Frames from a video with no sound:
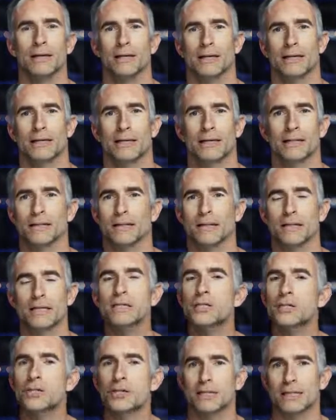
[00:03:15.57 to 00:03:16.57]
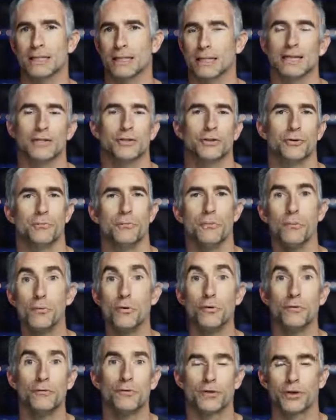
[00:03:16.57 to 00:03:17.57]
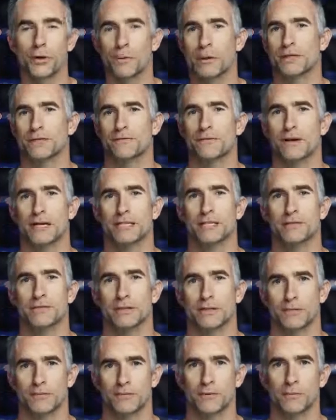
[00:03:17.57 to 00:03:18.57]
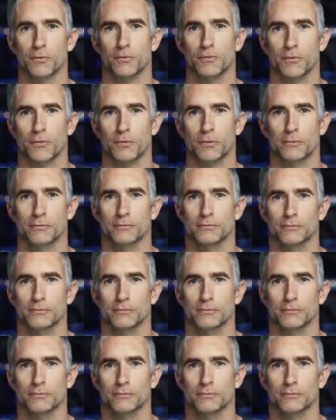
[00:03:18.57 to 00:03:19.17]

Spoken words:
Like, this just lets you move so much faster as a film crew.